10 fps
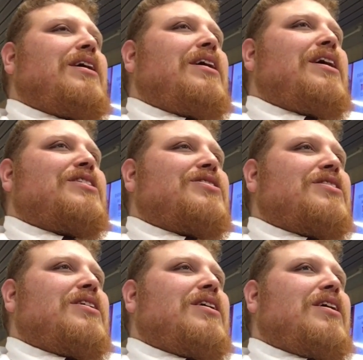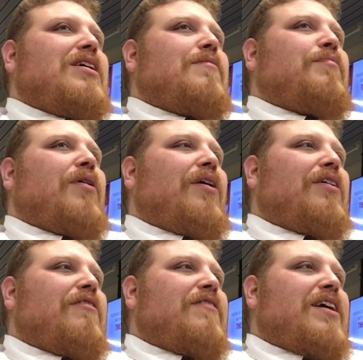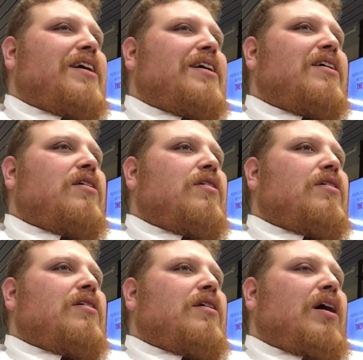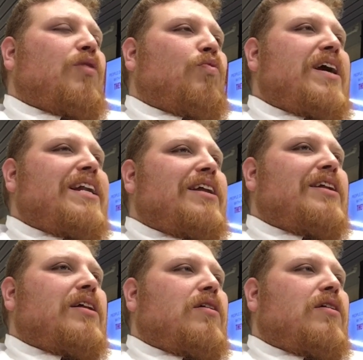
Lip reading: it's part of a weighted